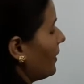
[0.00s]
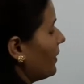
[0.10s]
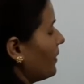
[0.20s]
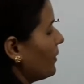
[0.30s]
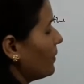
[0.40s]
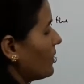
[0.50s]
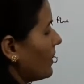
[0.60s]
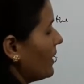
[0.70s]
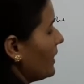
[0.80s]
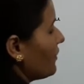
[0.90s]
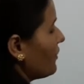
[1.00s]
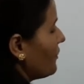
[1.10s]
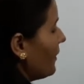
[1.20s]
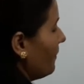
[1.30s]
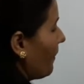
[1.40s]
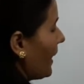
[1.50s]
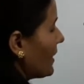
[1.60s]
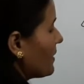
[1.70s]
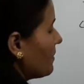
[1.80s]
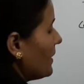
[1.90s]
you use the relationship
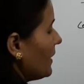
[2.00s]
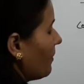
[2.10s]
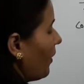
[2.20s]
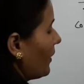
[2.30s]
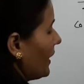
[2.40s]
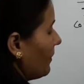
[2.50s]
minus b upon a,